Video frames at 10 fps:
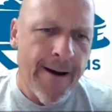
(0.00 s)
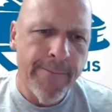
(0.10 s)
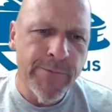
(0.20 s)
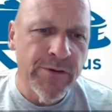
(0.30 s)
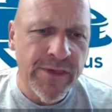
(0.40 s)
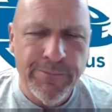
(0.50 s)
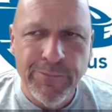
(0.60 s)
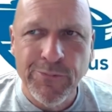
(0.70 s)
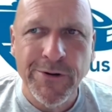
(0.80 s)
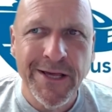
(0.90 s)
Usually
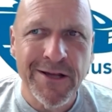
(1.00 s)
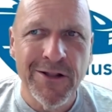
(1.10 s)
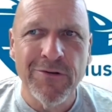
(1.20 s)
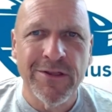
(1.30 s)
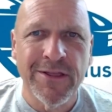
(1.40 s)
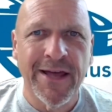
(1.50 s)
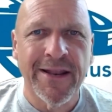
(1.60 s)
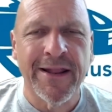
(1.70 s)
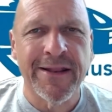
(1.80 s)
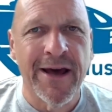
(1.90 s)
pretty close to that.
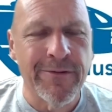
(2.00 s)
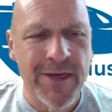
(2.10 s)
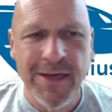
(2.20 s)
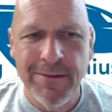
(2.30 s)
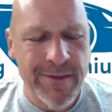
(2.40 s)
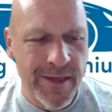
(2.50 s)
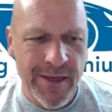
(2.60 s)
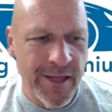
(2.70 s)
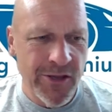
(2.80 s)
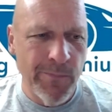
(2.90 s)
And now
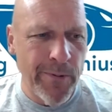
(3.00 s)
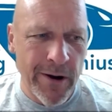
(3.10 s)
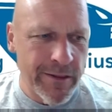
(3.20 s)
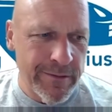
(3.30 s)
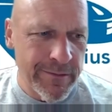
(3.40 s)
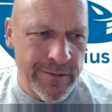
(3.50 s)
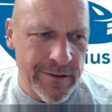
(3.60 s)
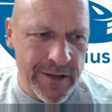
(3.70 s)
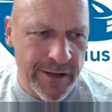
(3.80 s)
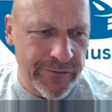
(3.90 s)
in your part of the
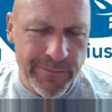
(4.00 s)
country,